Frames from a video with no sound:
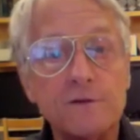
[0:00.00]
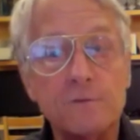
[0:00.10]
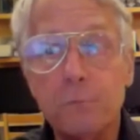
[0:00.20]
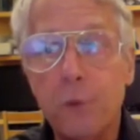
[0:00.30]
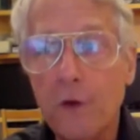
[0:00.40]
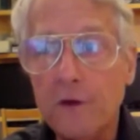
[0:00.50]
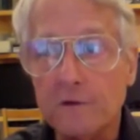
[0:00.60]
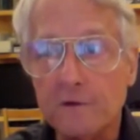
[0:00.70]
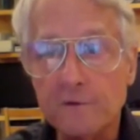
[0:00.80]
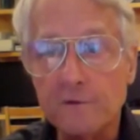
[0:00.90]
of
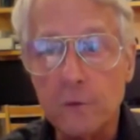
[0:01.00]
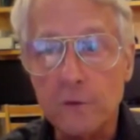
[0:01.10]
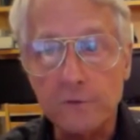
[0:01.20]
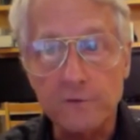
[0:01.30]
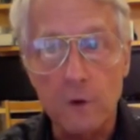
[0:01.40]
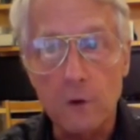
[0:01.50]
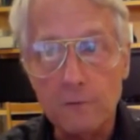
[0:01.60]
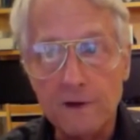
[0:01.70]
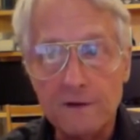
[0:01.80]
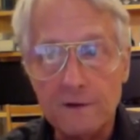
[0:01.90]
pointers to what was
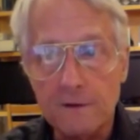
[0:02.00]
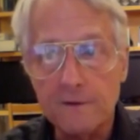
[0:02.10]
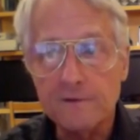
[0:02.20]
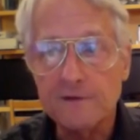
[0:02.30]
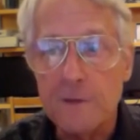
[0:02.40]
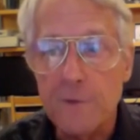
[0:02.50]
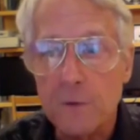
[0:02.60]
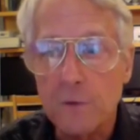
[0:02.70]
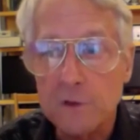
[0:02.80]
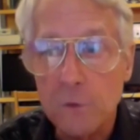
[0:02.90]
already there on the tape and
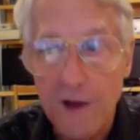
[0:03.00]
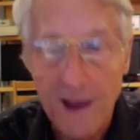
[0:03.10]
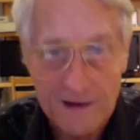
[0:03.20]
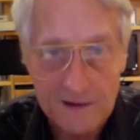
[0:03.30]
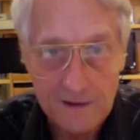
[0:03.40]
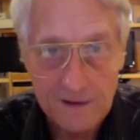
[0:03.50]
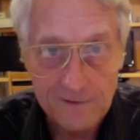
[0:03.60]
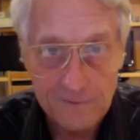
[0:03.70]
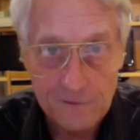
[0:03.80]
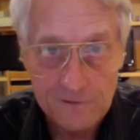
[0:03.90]
what you were adding as
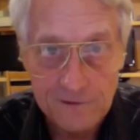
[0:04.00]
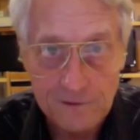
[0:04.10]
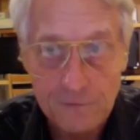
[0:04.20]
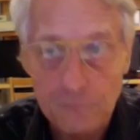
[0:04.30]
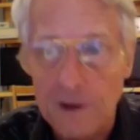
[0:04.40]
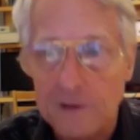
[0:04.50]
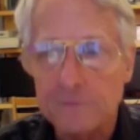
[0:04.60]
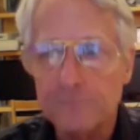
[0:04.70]
you continued to write.